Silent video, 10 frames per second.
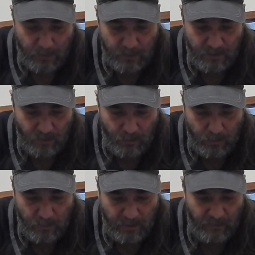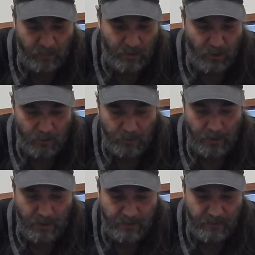So that would be a hard one to
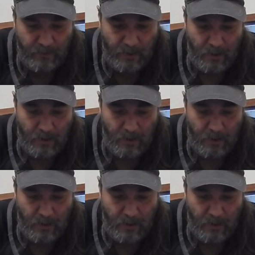answer.